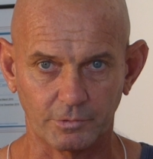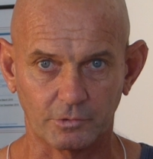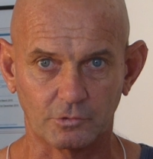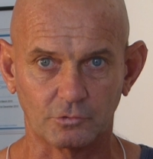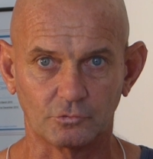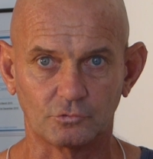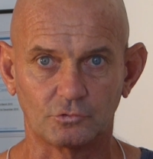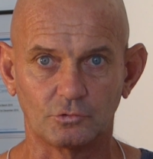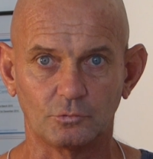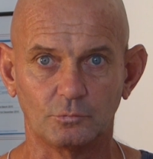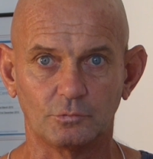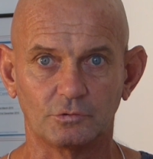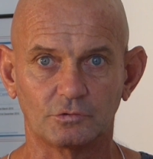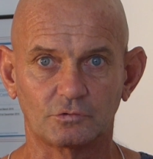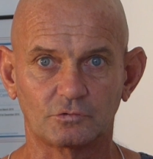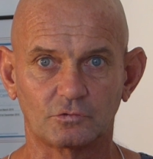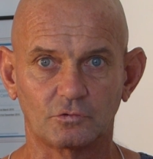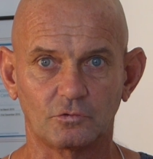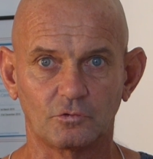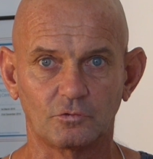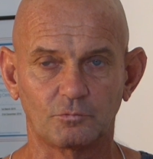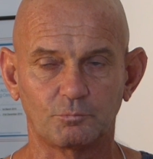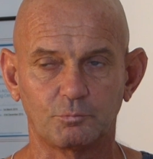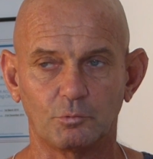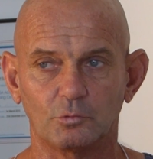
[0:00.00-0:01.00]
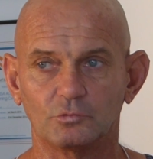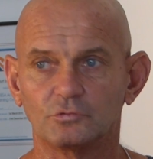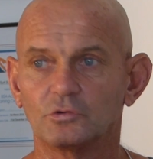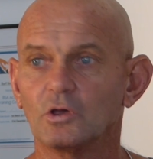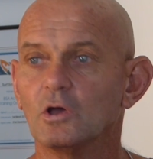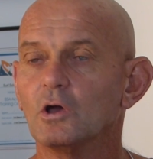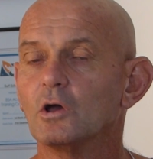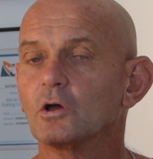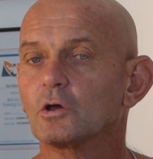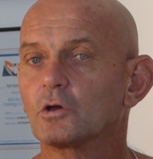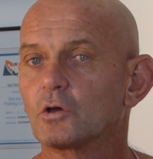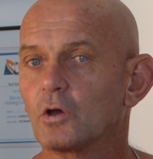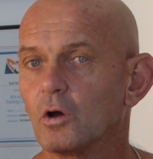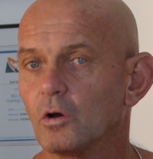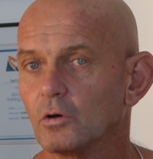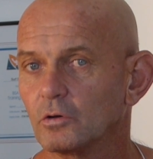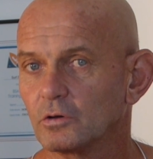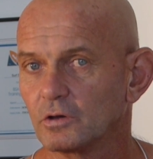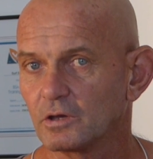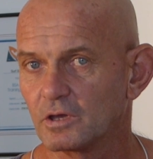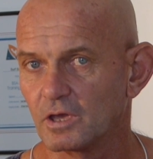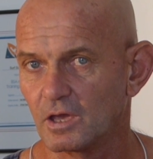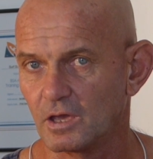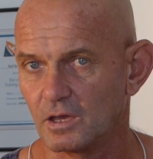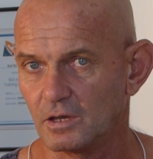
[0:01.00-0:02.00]
we could do with surfboards,
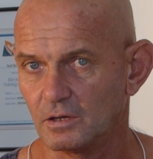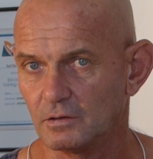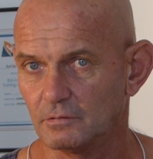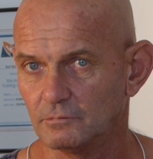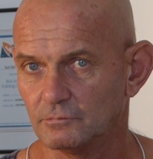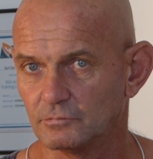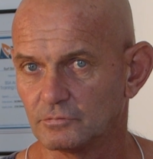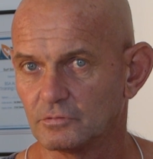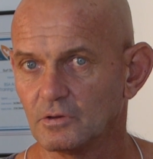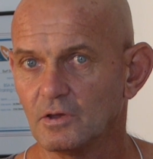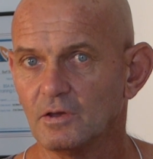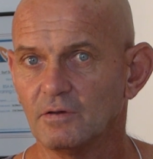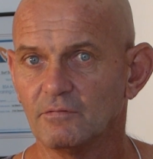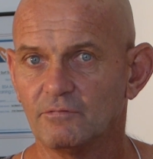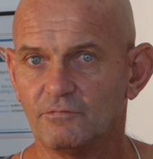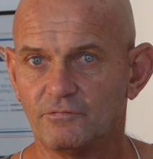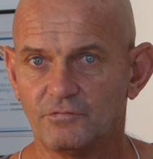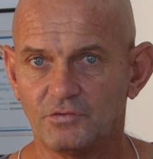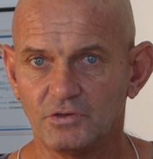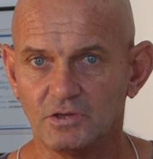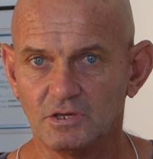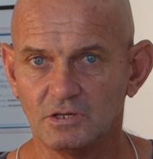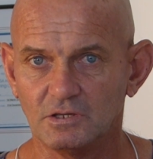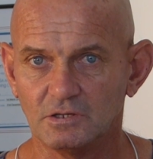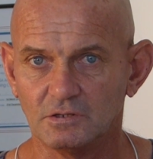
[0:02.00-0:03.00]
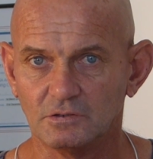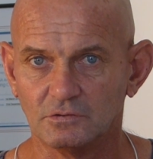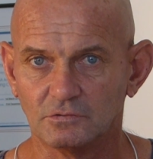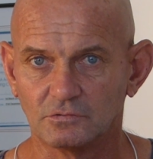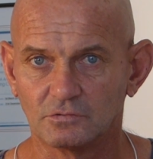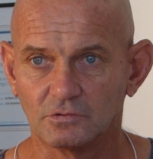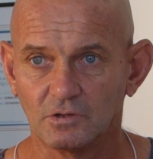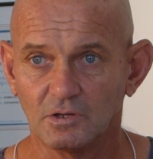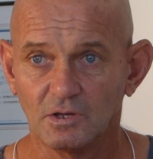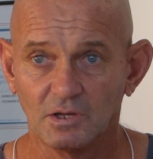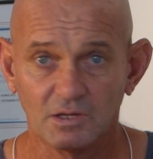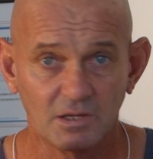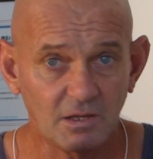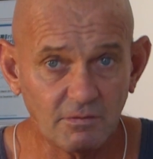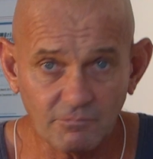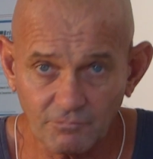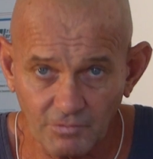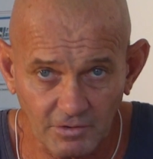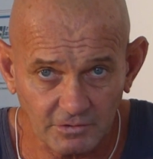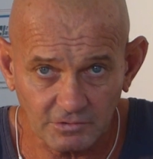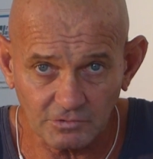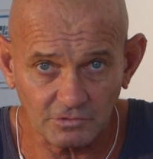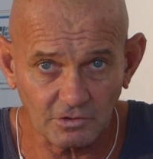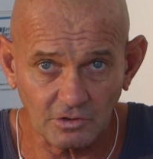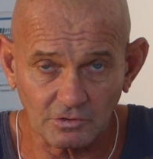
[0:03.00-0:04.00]
concaves, Vs. He
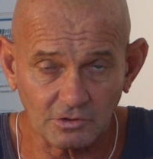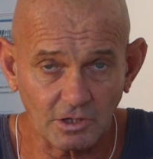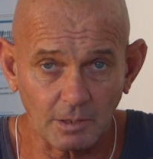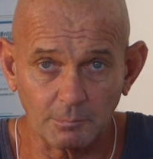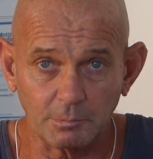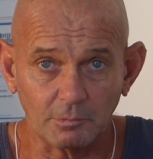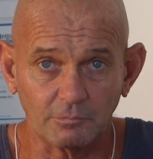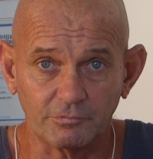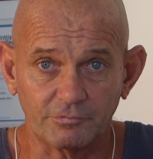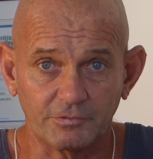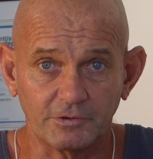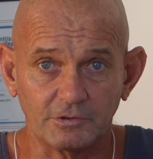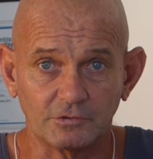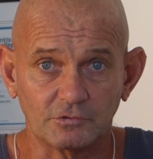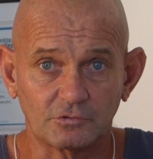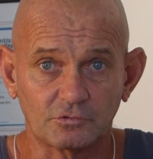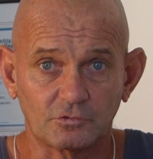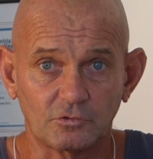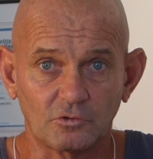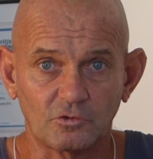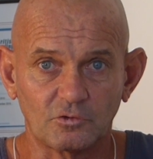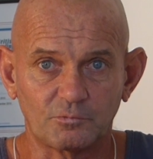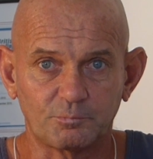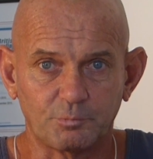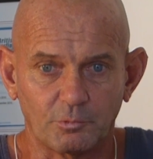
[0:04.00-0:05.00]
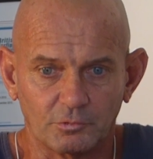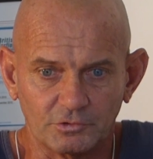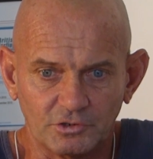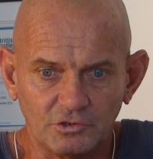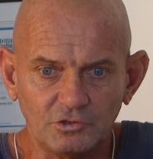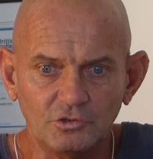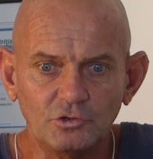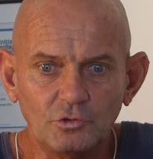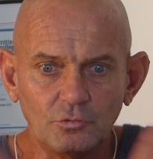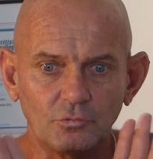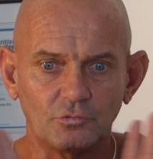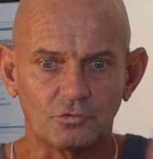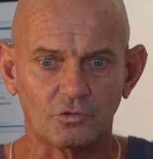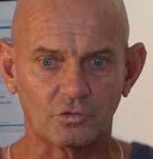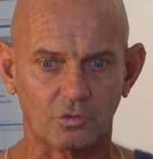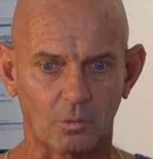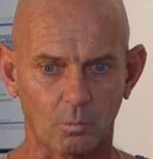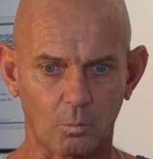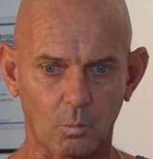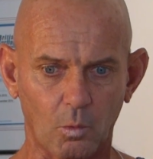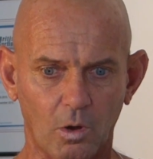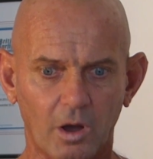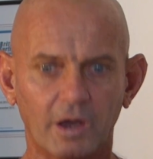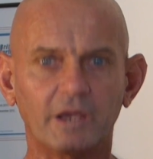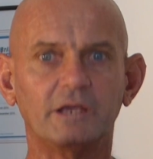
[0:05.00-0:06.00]
invented a double fin surfboard. He knew that the
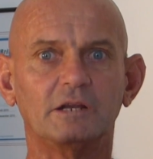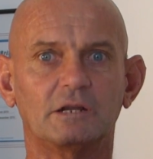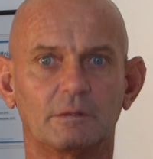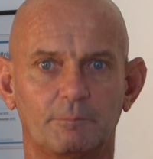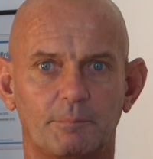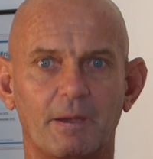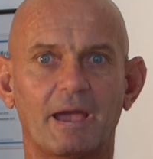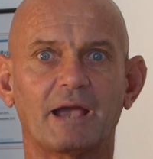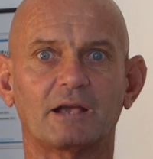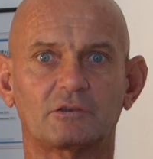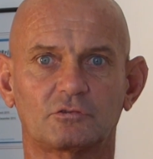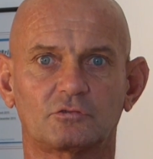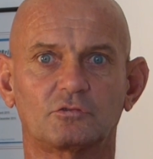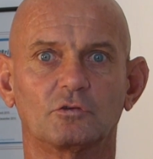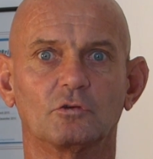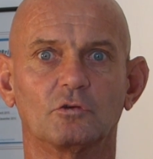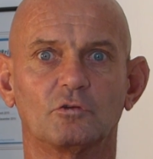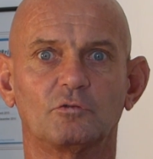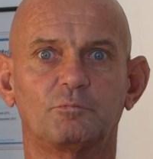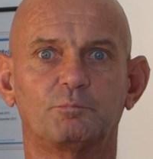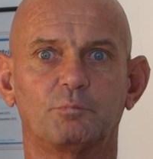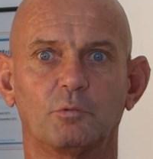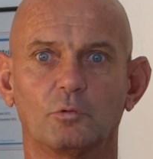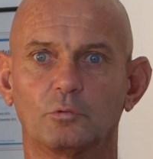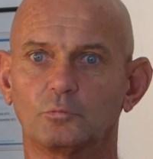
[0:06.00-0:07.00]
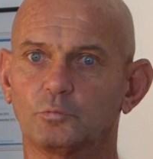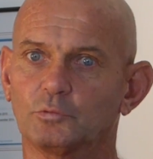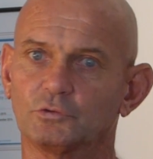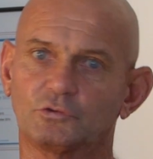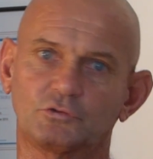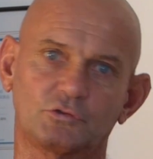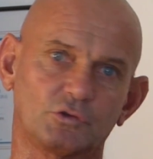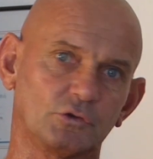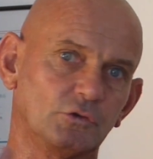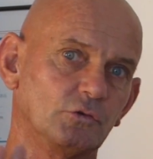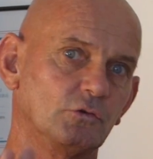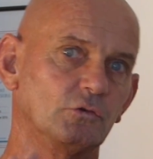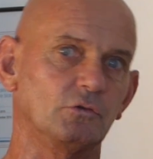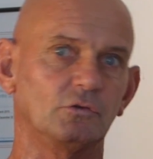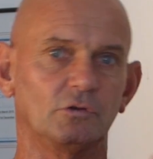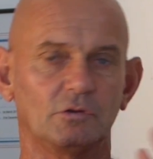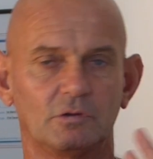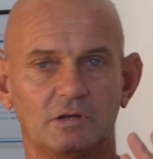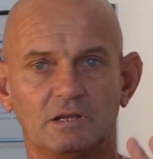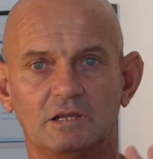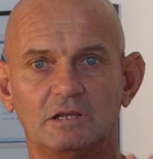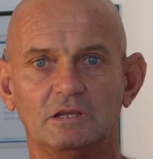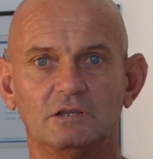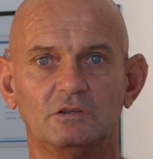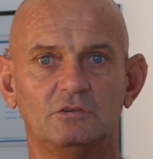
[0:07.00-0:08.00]
wider back surfboard would turn
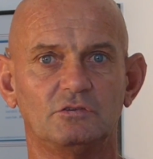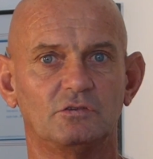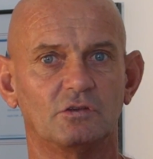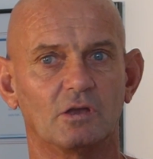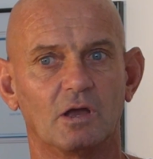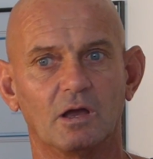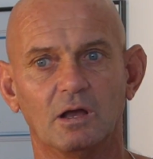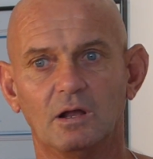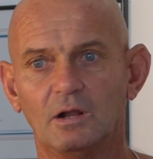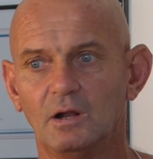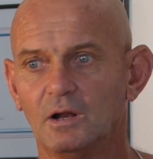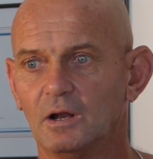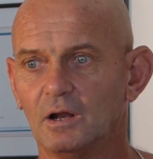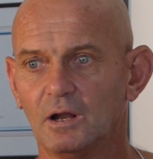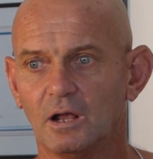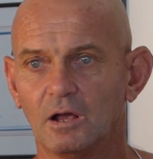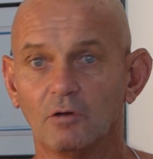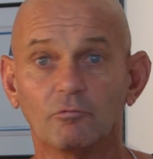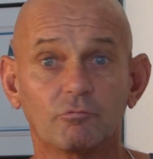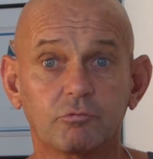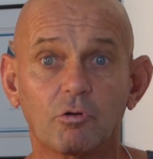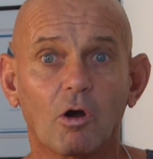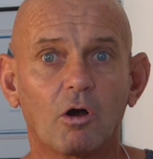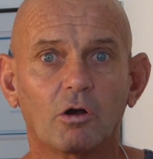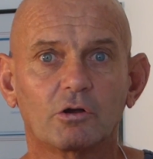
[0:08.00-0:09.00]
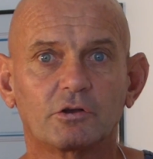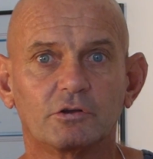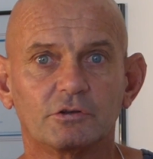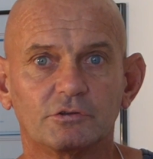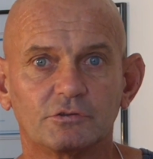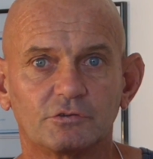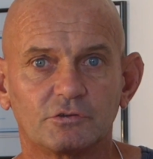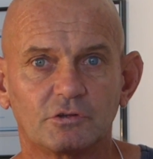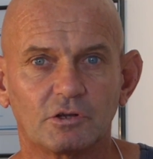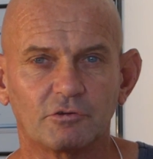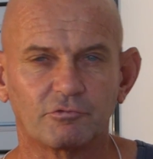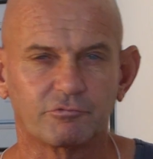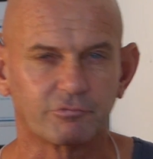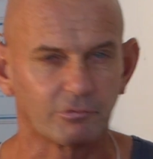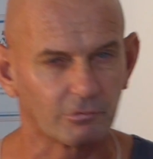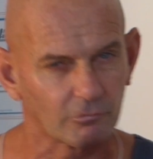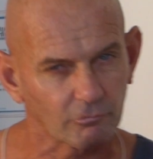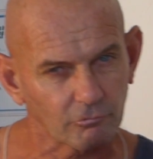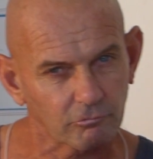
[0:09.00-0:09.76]
easier. Rockers different,